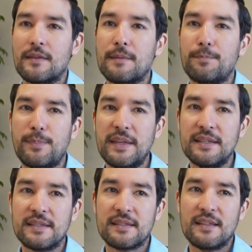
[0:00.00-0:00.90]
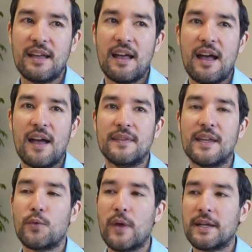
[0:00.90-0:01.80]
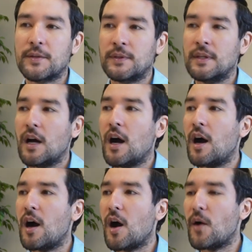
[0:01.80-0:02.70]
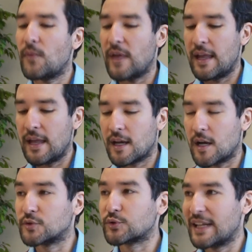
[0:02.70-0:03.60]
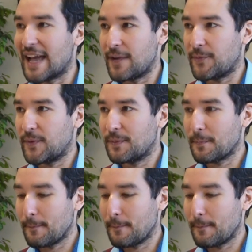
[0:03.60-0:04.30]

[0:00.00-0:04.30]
The peace and the quietude of a country life.